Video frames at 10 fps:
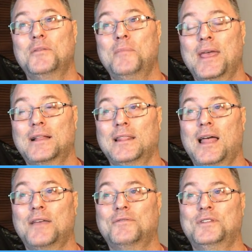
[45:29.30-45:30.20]
We
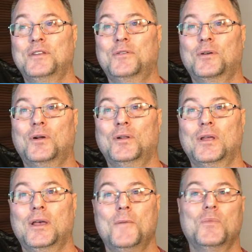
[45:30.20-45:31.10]
need to learn from
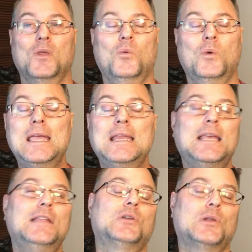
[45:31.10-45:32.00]
Paul,
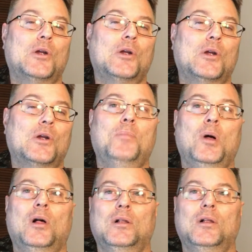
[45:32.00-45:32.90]
N.T. Wright
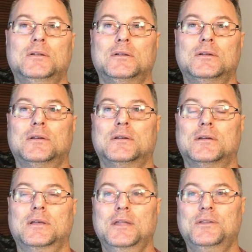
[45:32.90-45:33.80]
says. We need to learn from
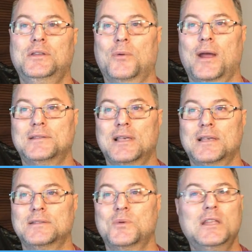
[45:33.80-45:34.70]
Paul
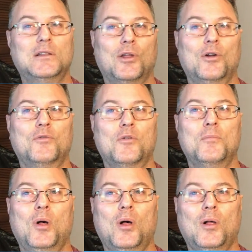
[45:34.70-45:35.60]
the art
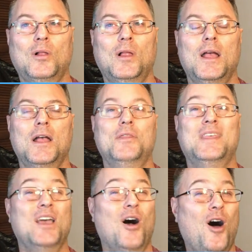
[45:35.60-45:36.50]
of
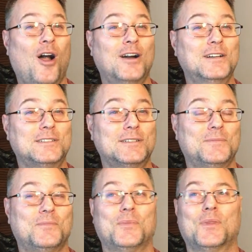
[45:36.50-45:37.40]
seeing God's
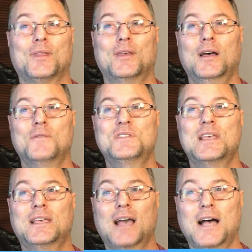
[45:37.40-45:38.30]
purposes
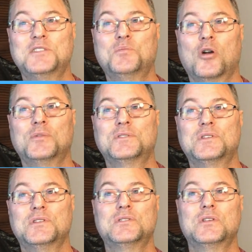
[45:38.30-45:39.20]
worked out
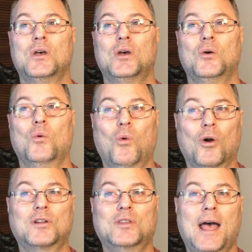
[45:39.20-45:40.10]
through
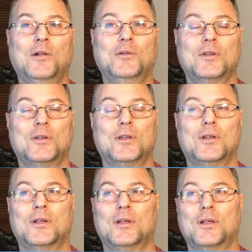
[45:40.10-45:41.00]
problems
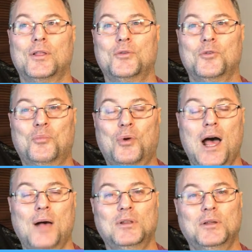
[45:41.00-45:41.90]
and
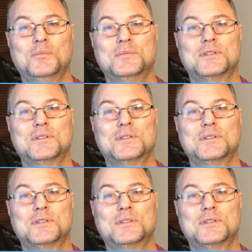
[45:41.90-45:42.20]
difficulties.